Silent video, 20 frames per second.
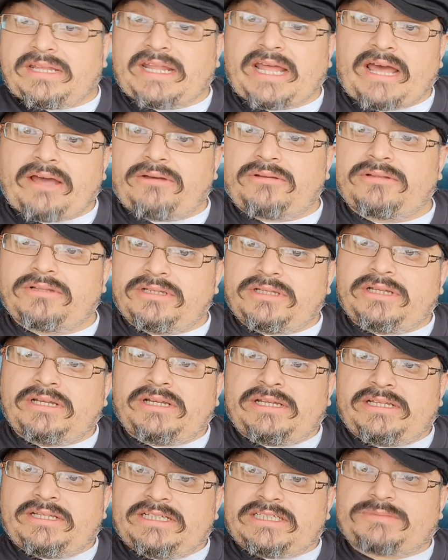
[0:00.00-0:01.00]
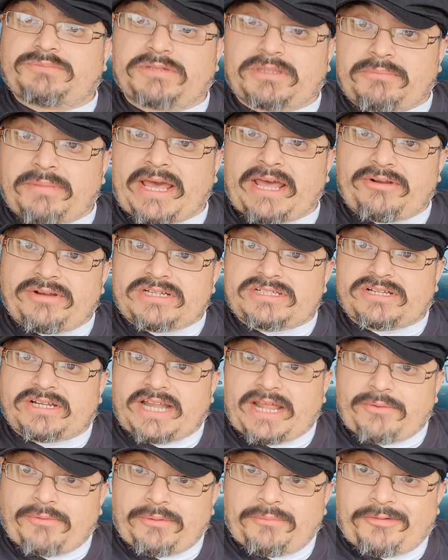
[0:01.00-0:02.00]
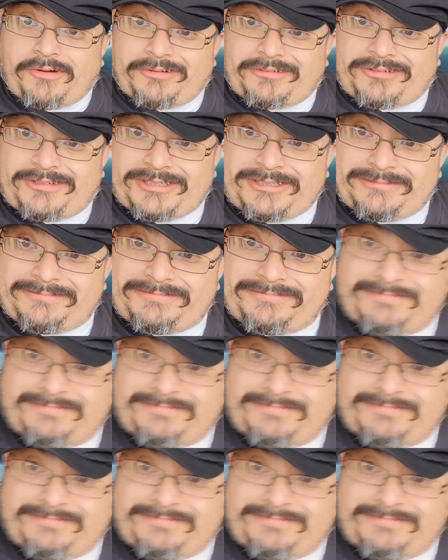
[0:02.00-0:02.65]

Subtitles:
Now, let's put the batteries in that remote.